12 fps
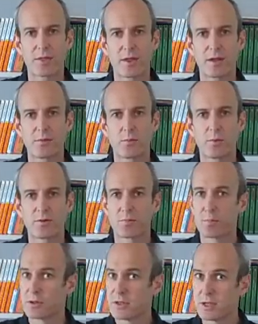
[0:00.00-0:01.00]
I think
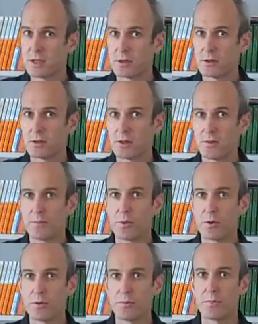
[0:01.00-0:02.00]
what's particularly
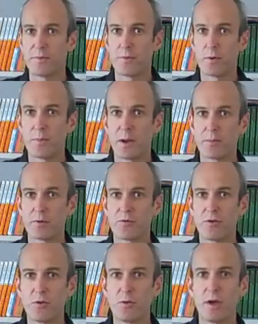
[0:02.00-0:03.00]
important before paper
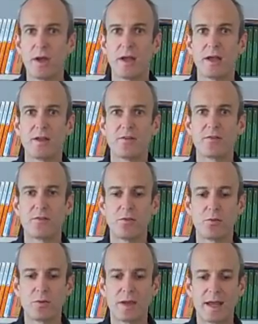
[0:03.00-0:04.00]
2 is
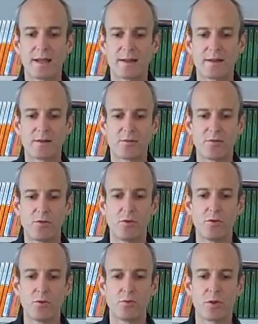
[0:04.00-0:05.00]
to get
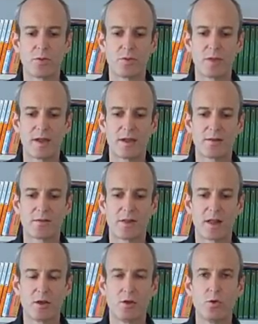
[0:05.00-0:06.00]
to the
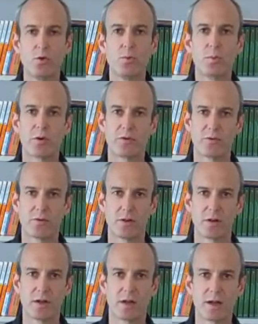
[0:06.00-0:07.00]
things that you
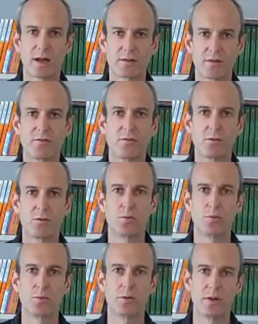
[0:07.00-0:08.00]
personally connected to
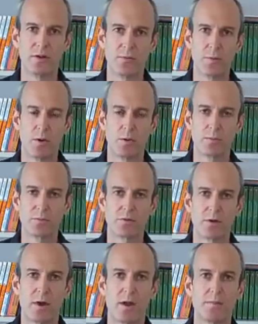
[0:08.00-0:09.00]
with these
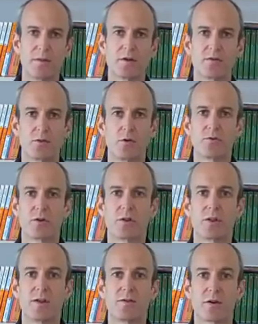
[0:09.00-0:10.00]
poems, because those are
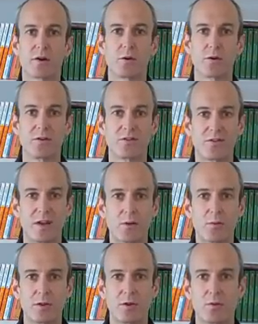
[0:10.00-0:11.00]
the things that are going to
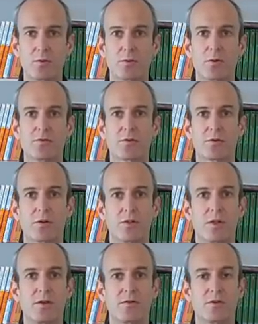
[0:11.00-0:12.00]
stick with you. Those are
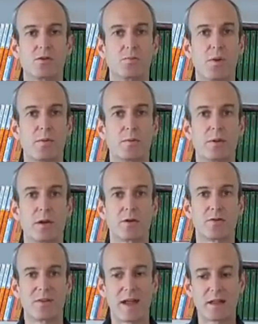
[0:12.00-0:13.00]
the things that you probably
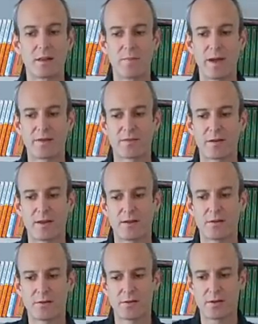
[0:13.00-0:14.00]
understand the best,
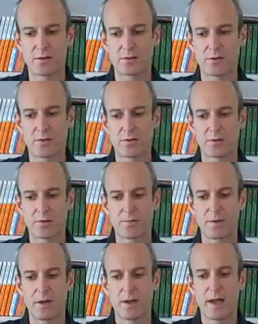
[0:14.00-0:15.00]
and that they're
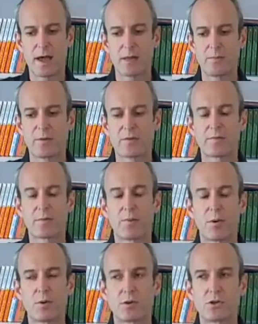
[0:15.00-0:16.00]
the elements of
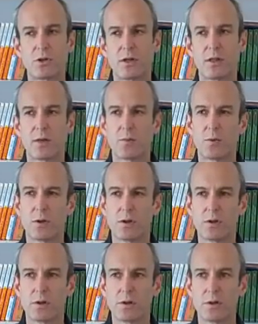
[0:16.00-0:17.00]
the poetry that
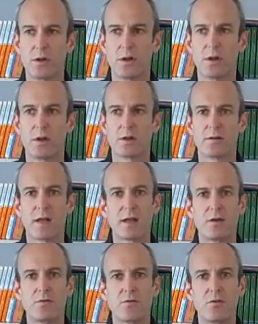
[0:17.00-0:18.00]
will
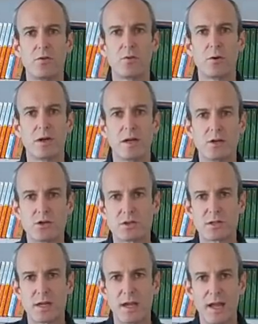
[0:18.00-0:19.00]
take you to an
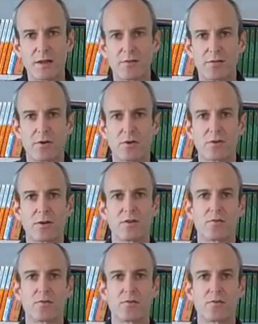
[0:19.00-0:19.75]
interesting answer